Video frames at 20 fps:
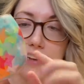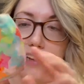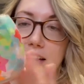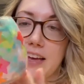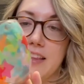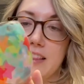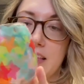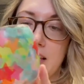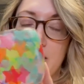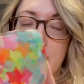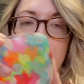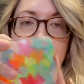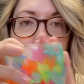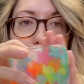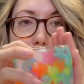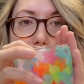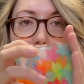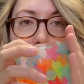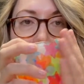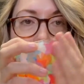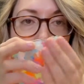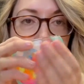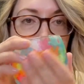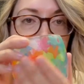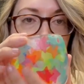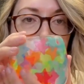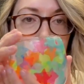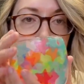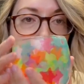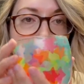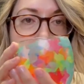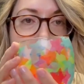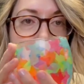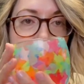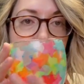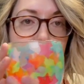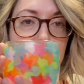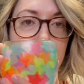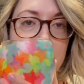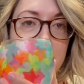and then painting it with Mod Podge
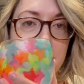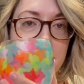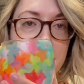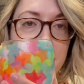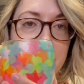again.